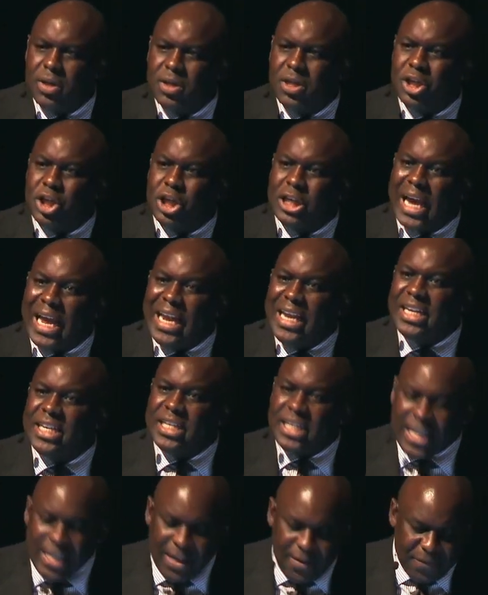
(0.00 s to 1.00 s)
The challenge
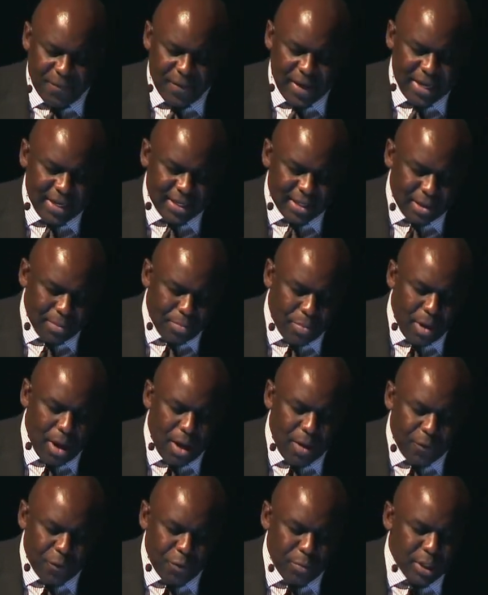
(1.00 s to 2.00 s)
he faced,
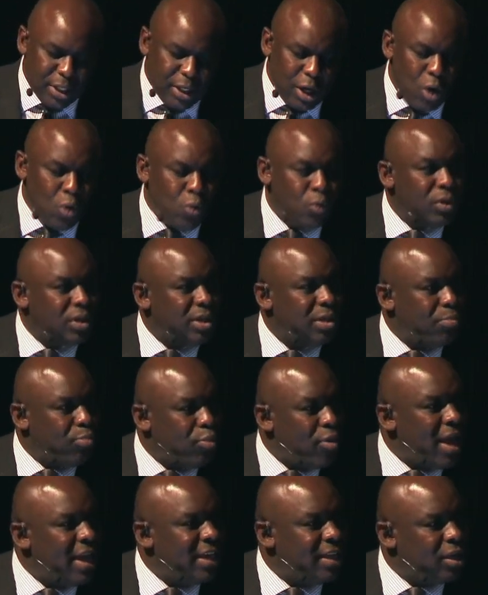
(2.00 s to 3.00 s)
apart from his own
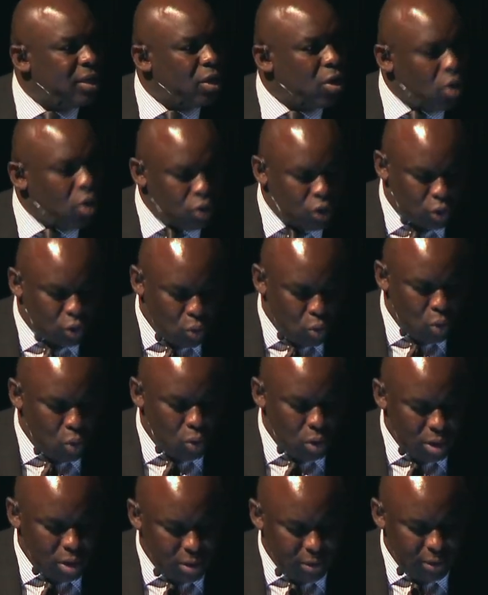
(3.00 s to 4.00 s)
surprise at God's
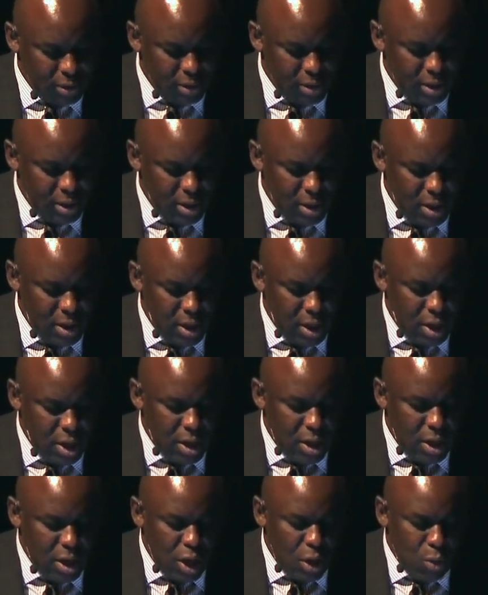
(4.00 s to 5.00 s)
call,
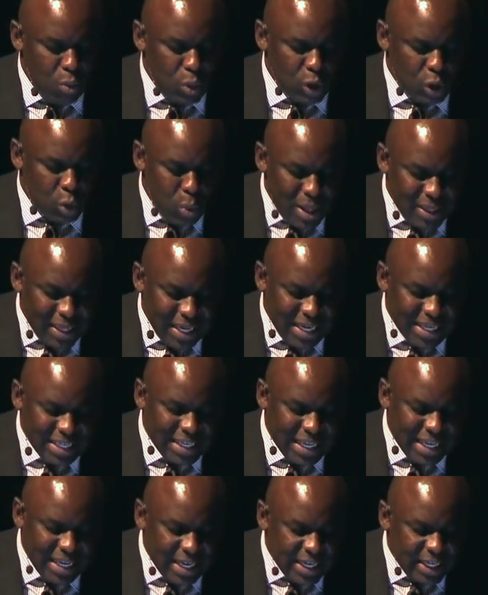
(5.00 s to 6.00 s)
was whether
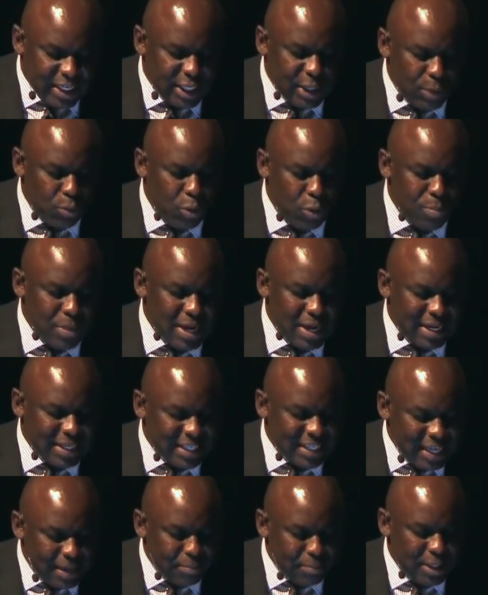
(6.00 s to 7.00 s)
his leadership would be
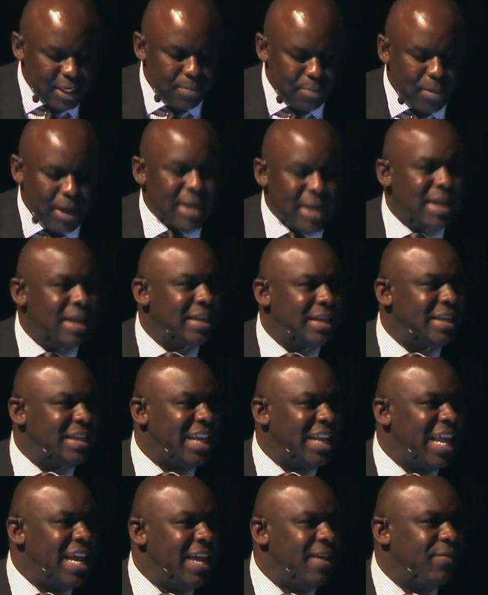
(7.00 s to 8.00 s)
accepted by the
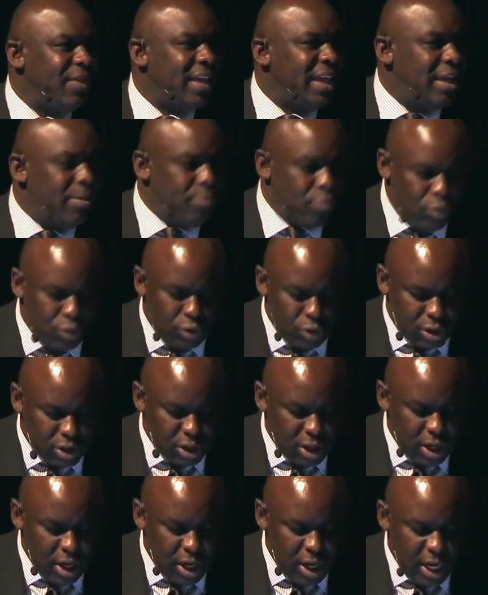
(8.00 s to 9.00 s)
enslaved Hebrews
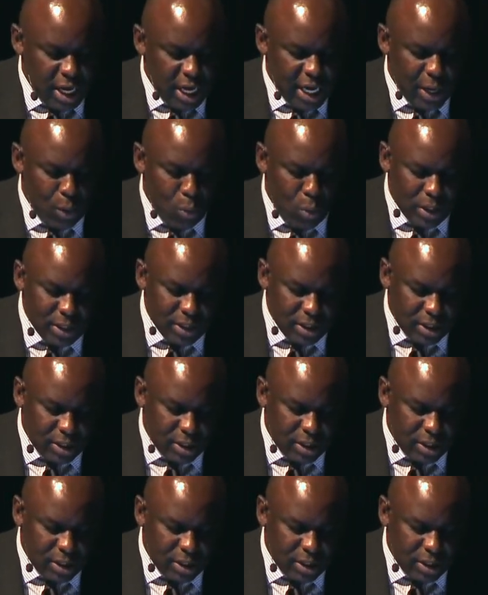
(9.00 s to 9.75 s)
he once